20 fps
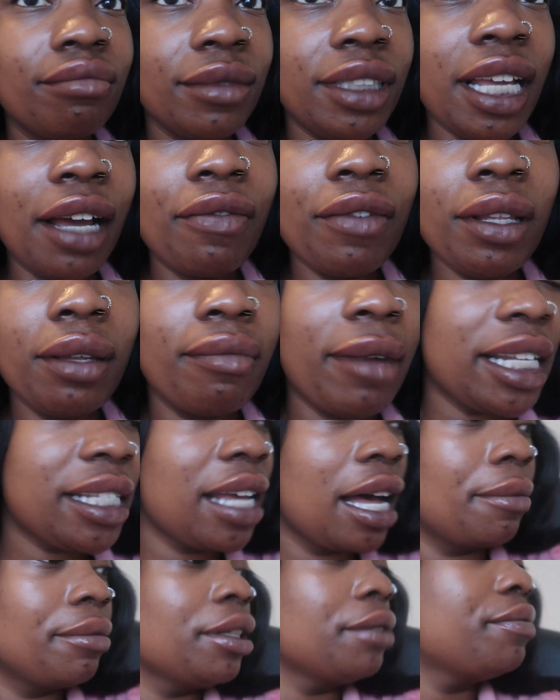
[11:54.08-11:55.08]
definitely my
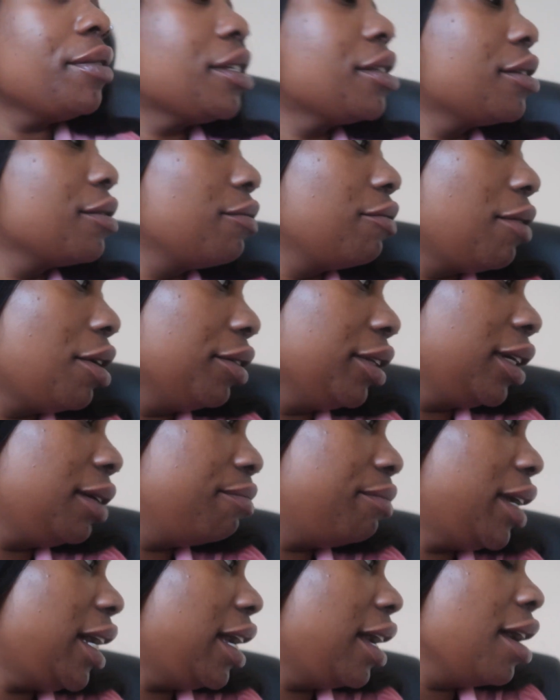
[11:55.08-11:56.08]
top lip is
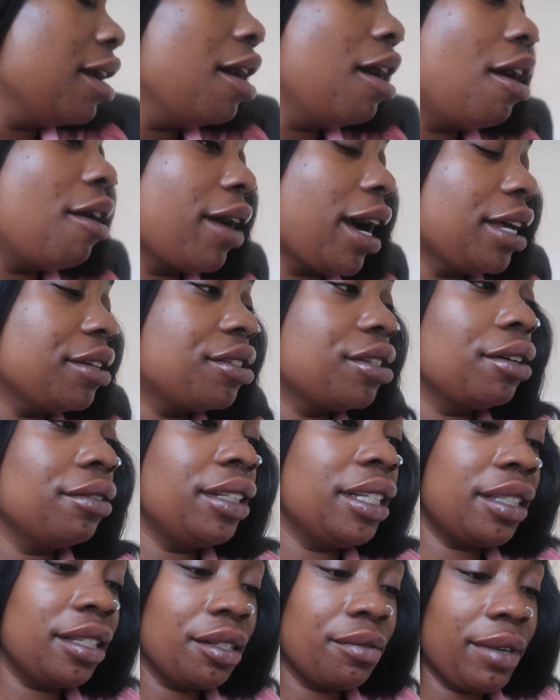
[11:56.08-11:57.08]
swollen but okay so
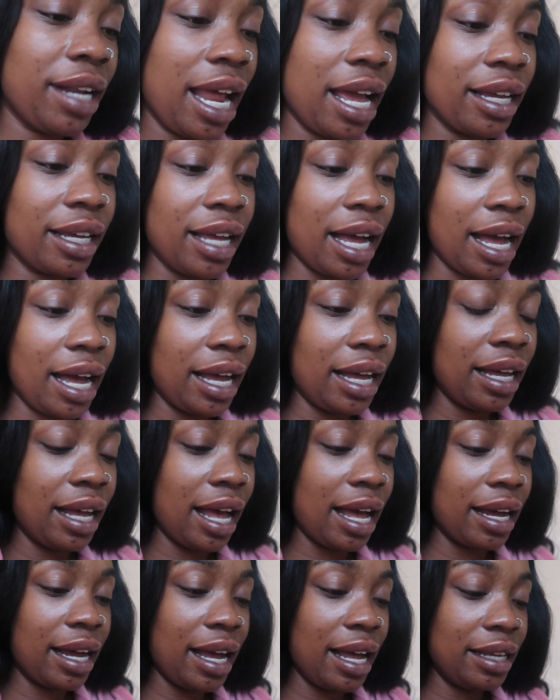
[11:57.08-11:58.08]
this is what i got
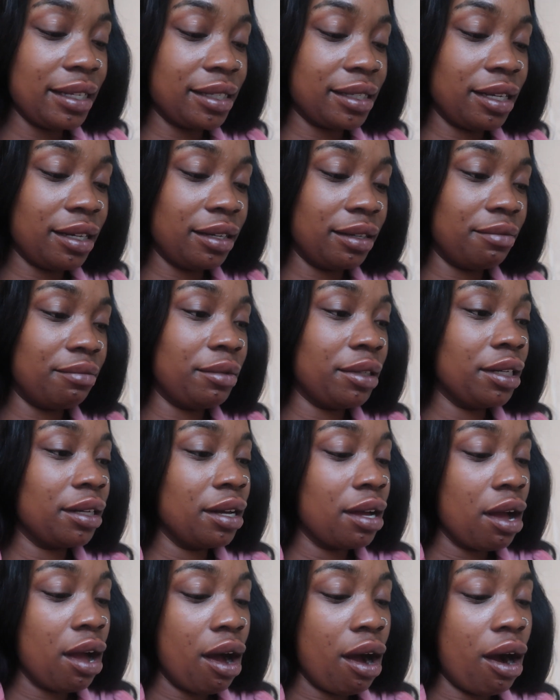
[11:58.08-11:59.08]
i got some
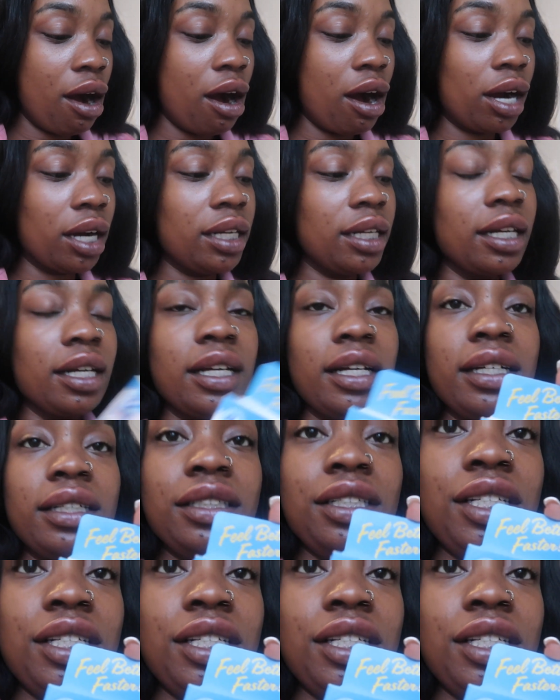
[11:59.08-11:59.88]
arnica